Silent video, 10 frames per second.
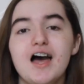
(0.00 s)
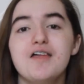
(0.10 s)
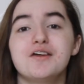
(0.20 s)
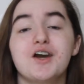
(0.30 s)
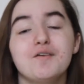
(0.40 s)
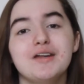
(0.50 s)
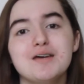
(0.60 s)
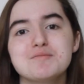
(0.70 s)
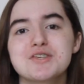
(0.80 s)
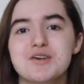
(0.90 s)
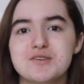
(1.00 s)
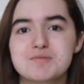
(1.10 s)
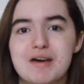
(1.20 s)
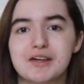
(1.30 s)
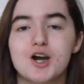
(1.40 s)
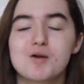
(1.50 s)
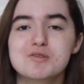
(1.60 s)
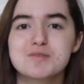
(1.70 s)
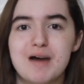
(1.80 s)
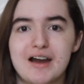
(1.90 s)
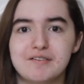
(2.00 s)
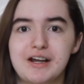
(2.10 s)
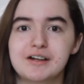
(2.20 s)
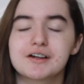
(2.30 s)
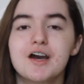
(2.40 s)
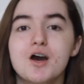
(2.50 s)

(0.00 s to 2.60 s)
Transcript: The code names used by the Culper spy ring